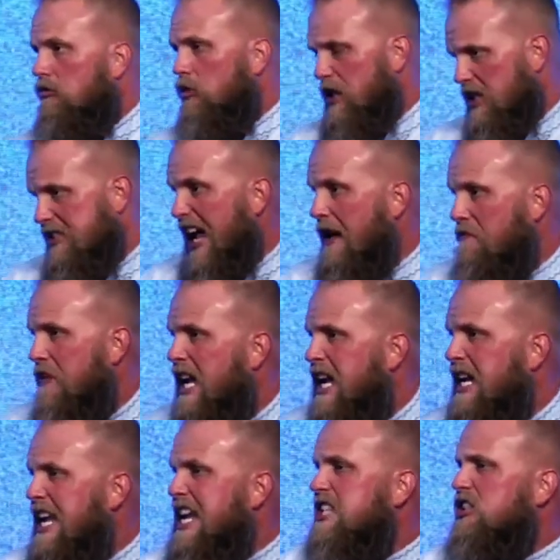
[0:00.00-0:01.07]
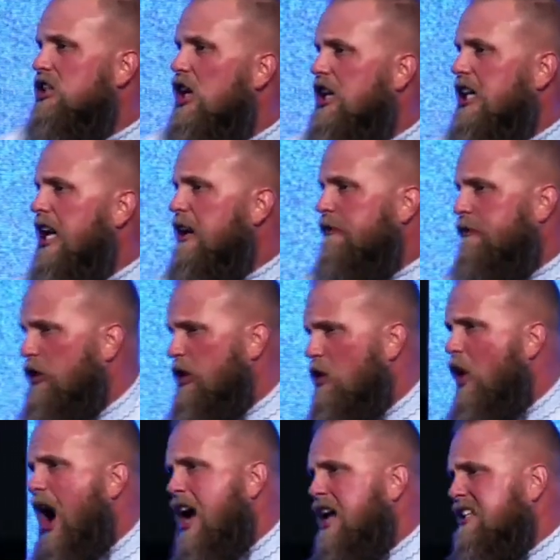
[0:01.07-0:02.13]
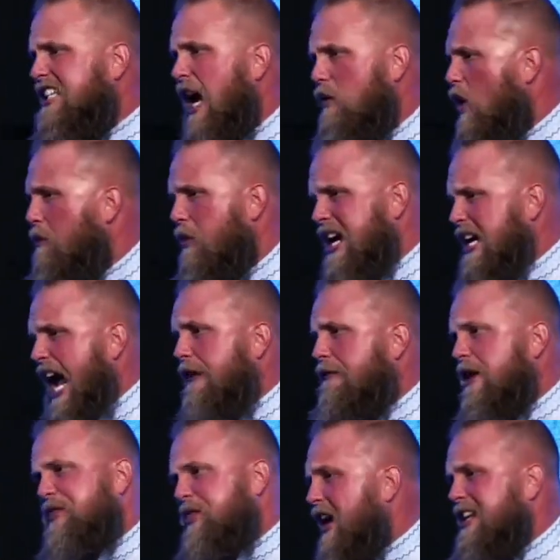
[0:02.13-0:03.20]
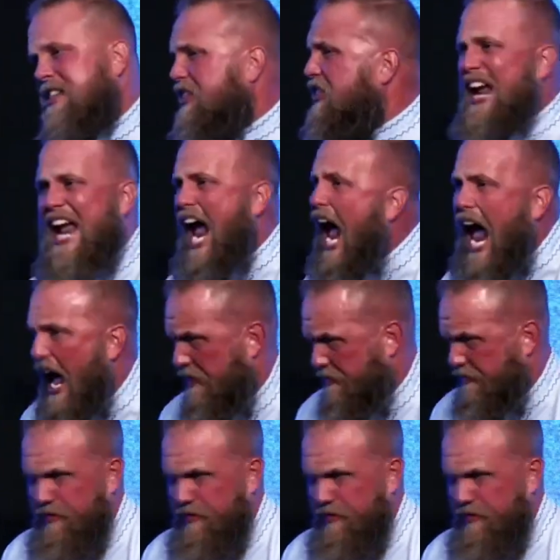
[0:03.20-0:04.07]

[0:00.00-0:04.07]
What does that mean? He's looking for the ones that will bring everything that they have.